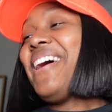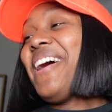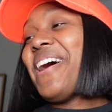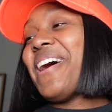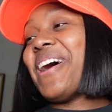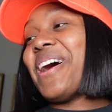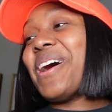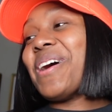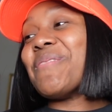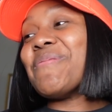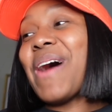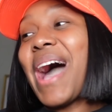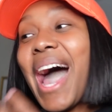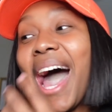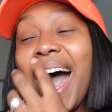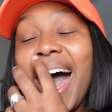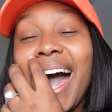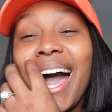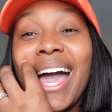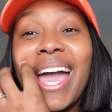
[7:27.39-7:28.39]

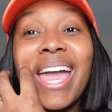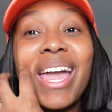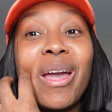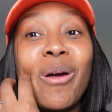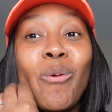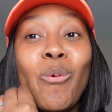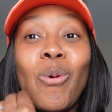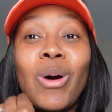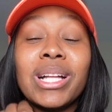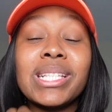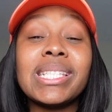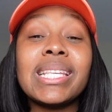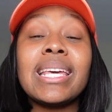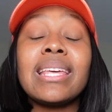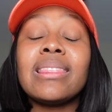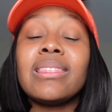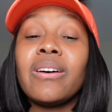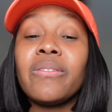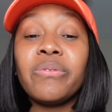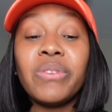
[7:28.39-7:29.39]
I
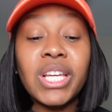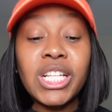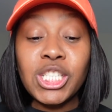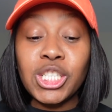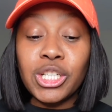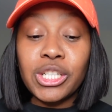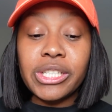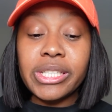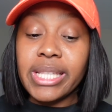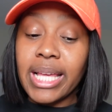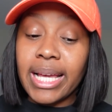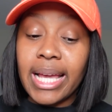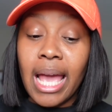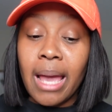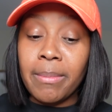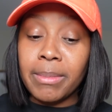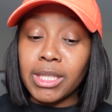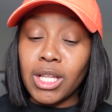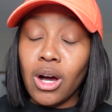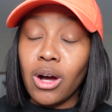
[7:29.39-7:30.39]
wanted the features that
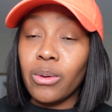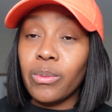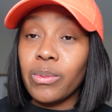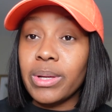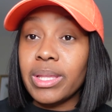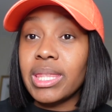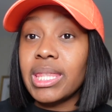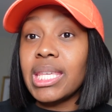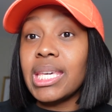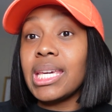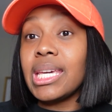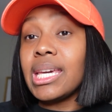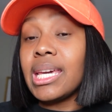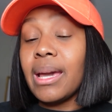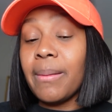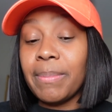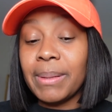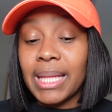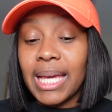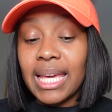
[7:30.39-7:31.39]
came along with
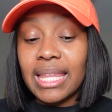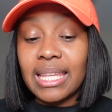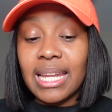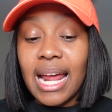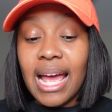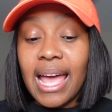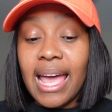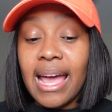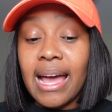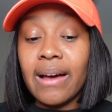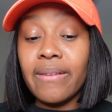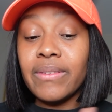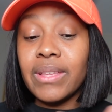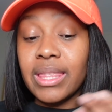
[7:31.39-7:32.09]
the plan that I have,